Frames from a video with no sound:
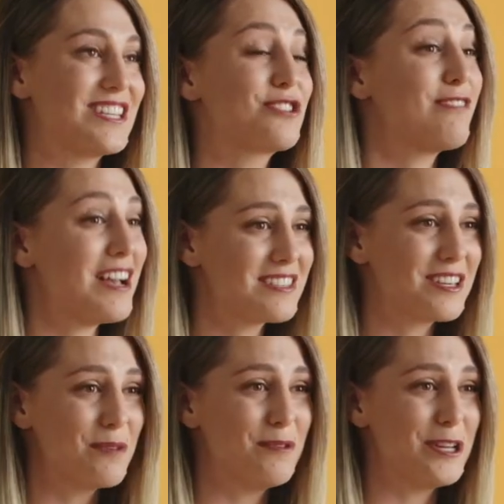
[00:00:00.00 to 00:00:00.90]
The trust
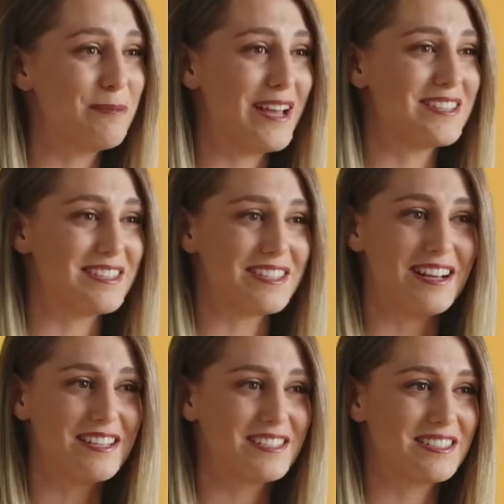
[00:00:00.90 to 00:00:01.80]
the community places in
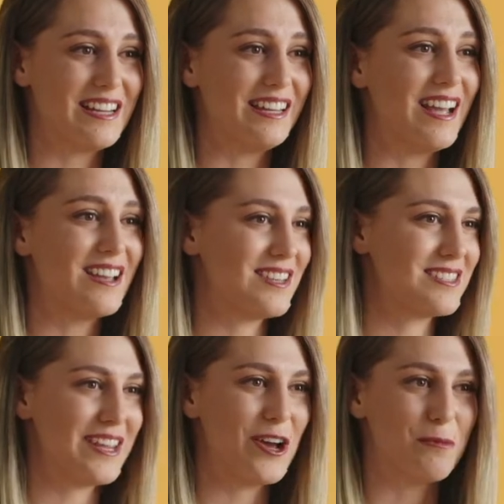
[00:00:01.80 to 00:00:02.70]
us allows
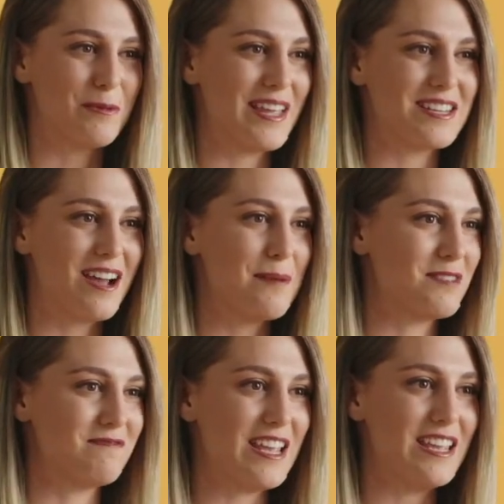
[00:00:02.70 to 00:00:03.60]
us to help in their
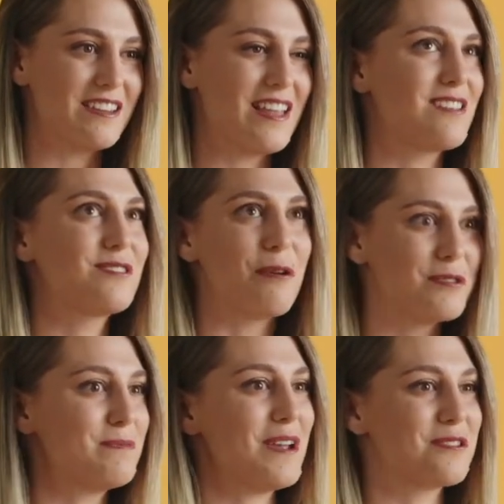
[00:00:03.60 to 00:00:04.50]
times of need, and that's
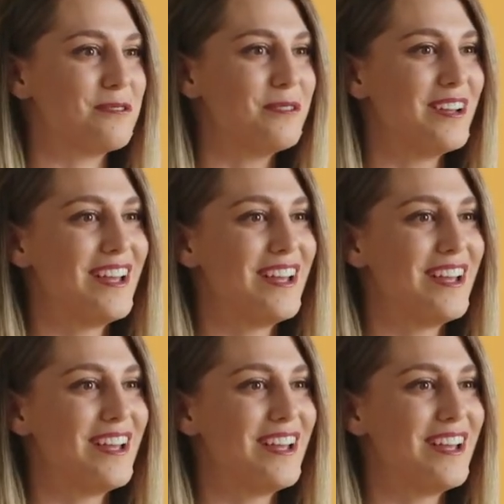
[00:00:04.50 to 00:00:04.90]
so special.